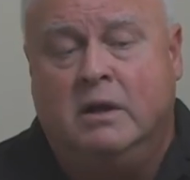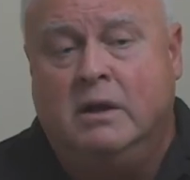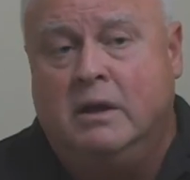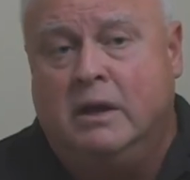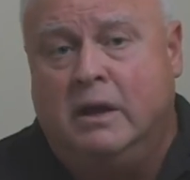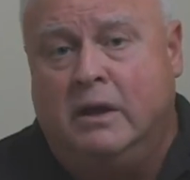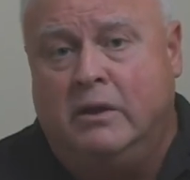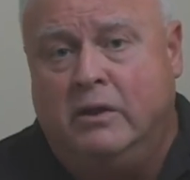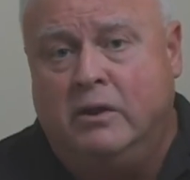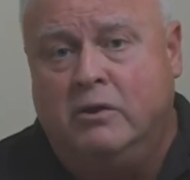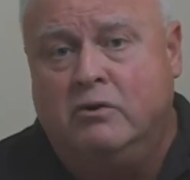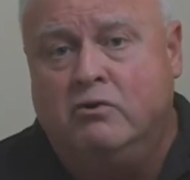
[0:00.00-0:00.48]

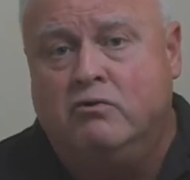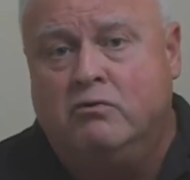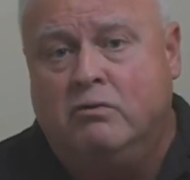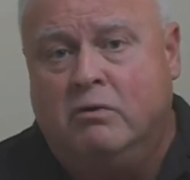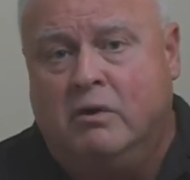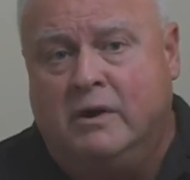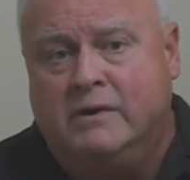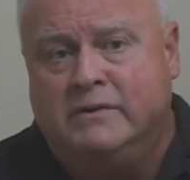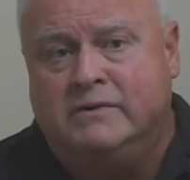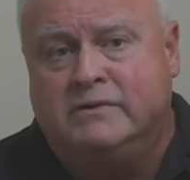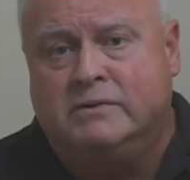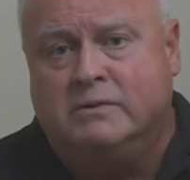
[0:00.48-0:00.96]
And then
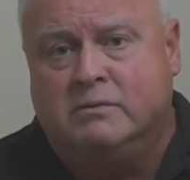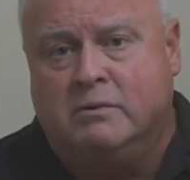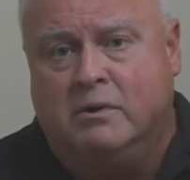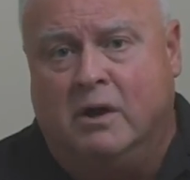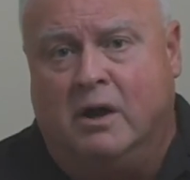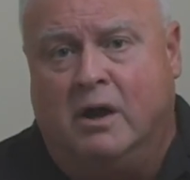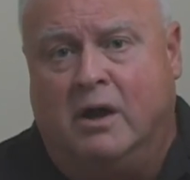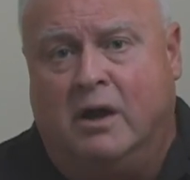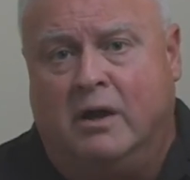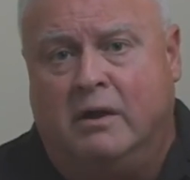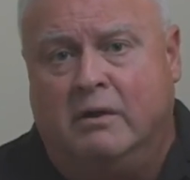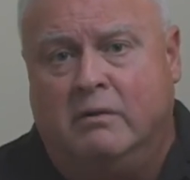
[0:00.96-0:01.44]
trust
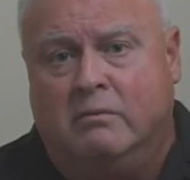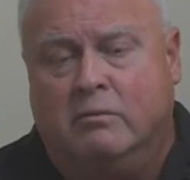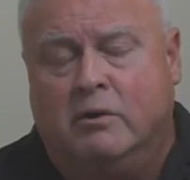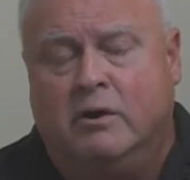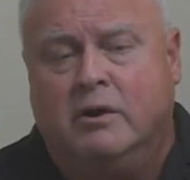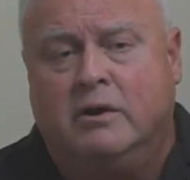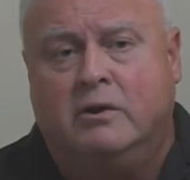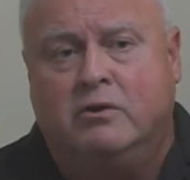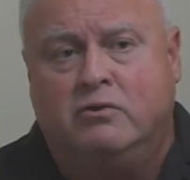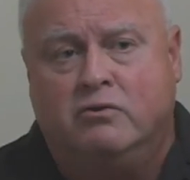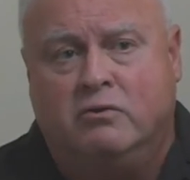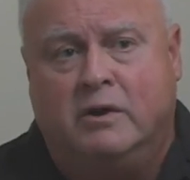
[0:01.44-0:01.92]
God. We're
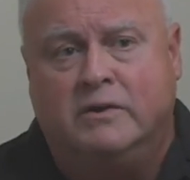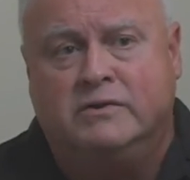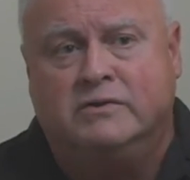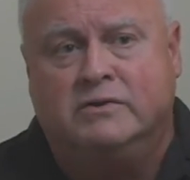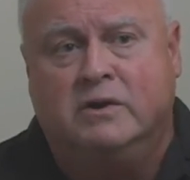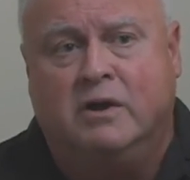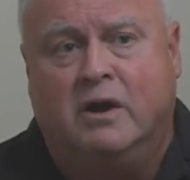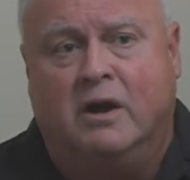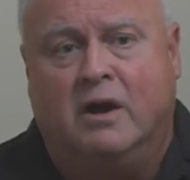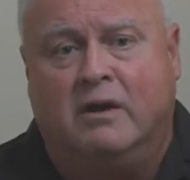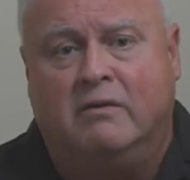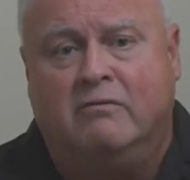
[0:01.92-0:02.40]
going to trust
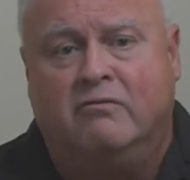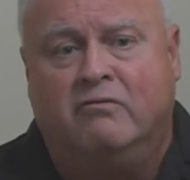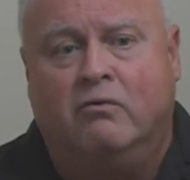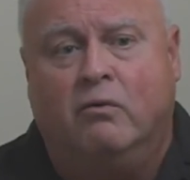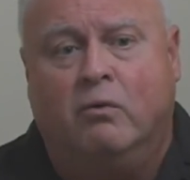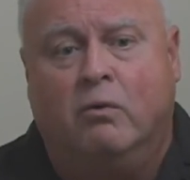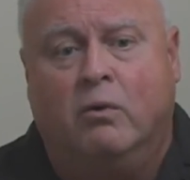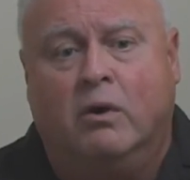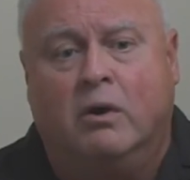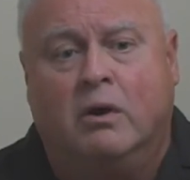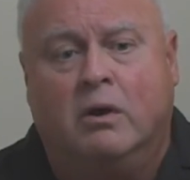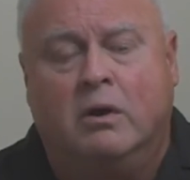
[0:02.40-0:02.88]
God
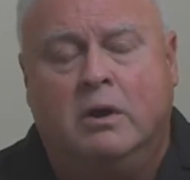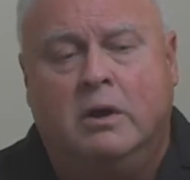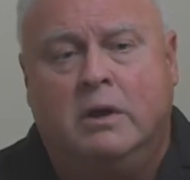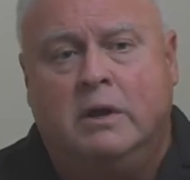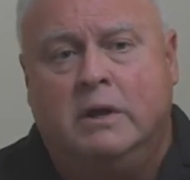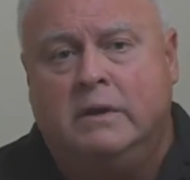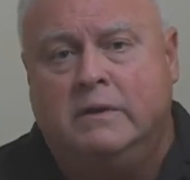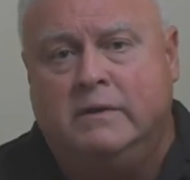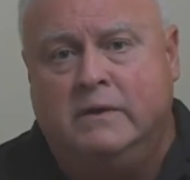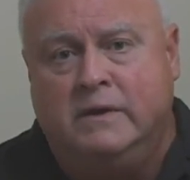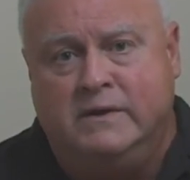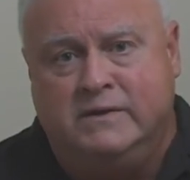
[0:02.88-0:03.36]
for
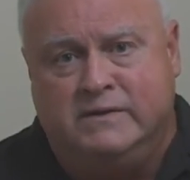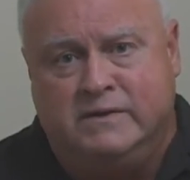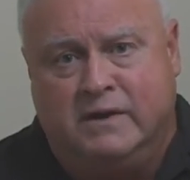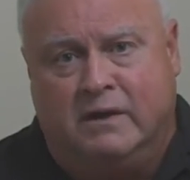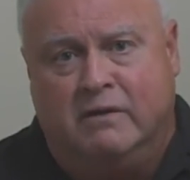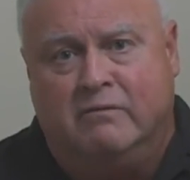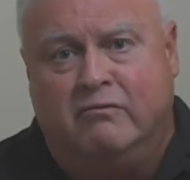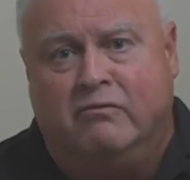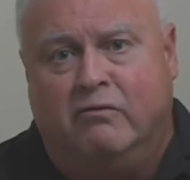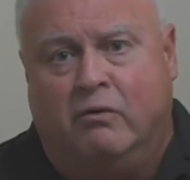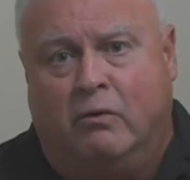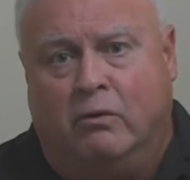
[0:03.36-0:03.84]
these
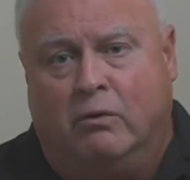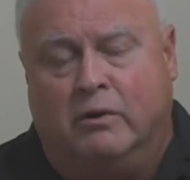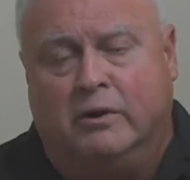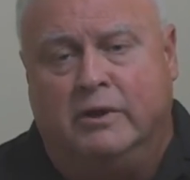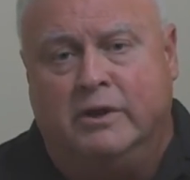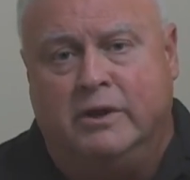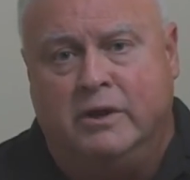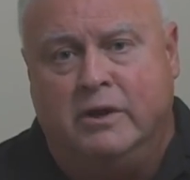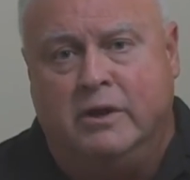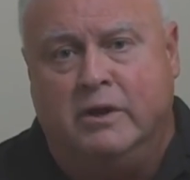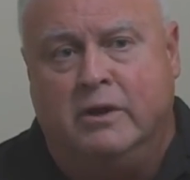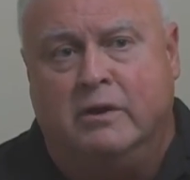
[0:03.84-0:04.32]

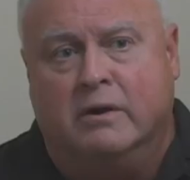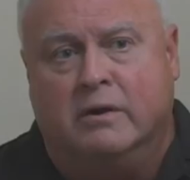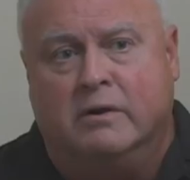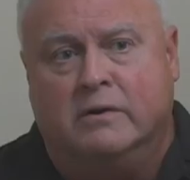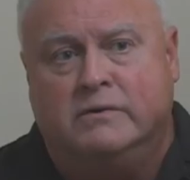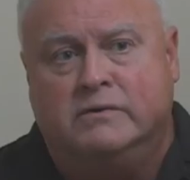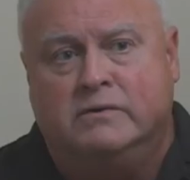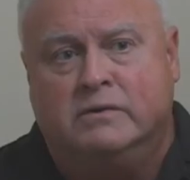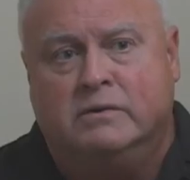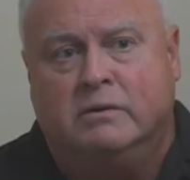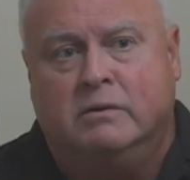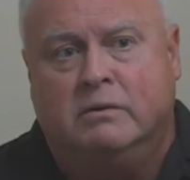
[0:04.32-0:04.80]
unfolding
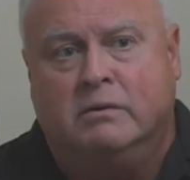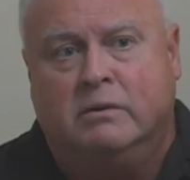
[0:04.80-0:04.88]
years.